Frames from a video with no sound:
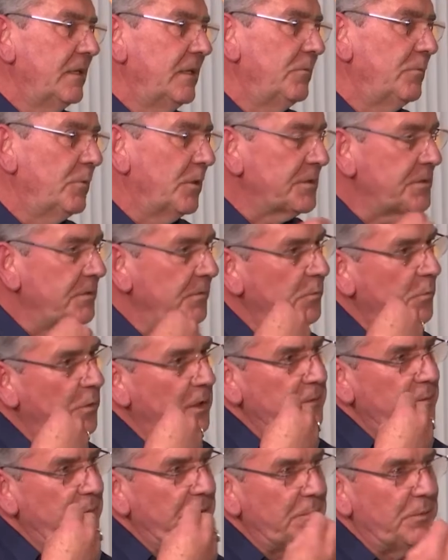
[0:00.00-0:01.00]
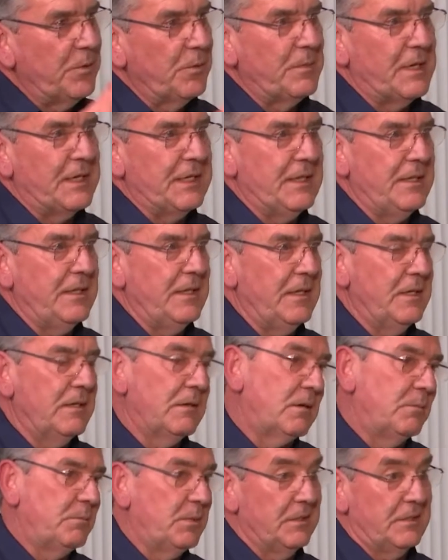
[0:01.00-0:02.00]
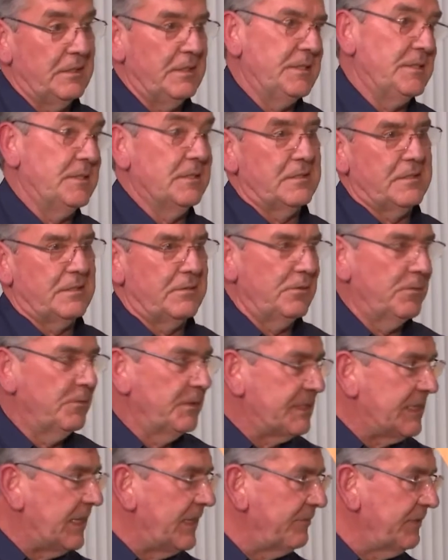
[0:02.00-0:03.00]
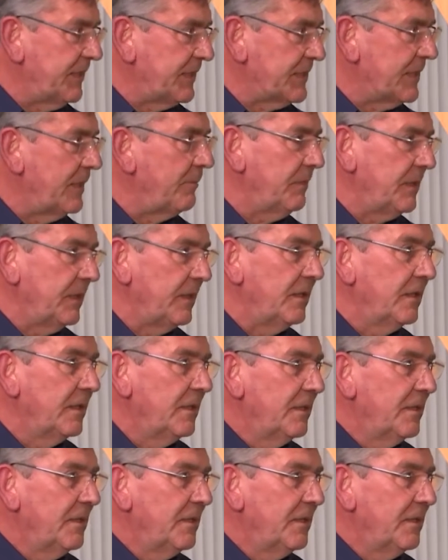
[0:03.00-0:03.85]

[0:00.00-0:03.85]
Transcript: It wasn't what people might think, oh, politicians are always after something.